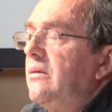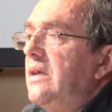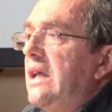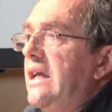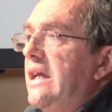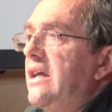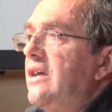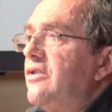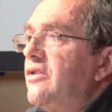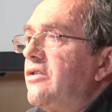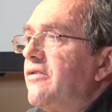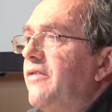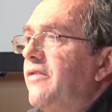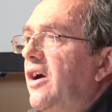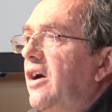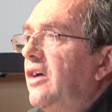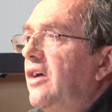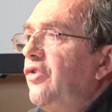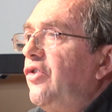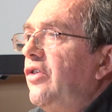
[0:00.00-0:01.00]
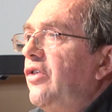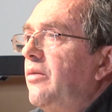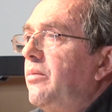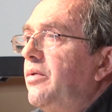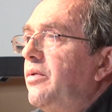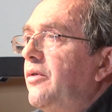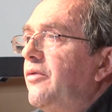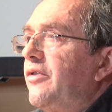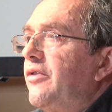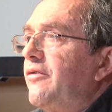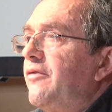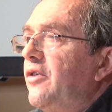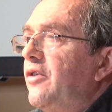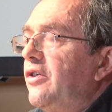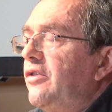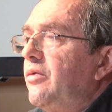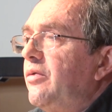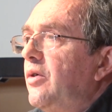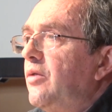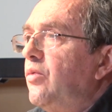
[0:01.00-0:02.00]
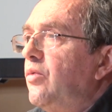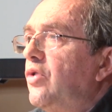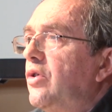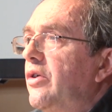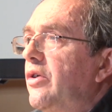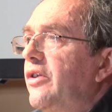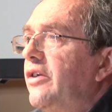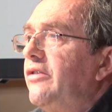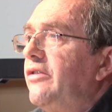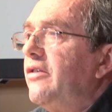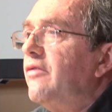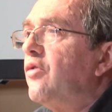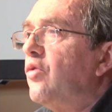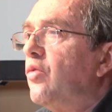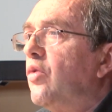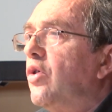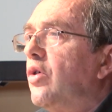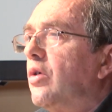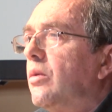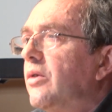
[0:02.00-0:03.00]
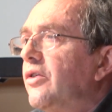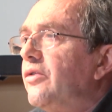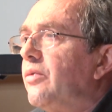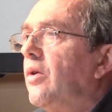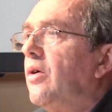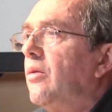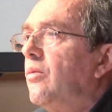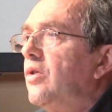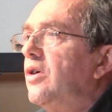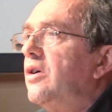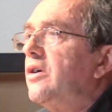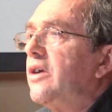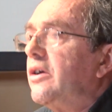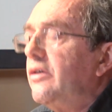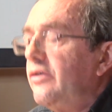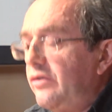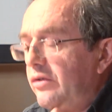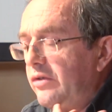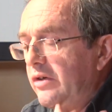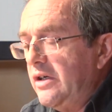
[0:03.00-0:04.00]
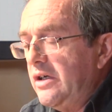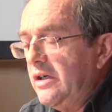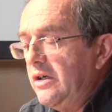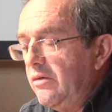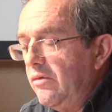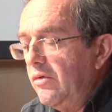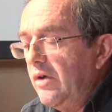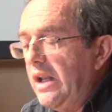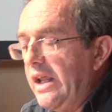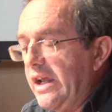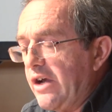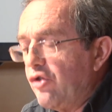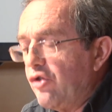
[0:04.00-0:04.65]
years of hardship of the First World War and the Civil War, was what workers really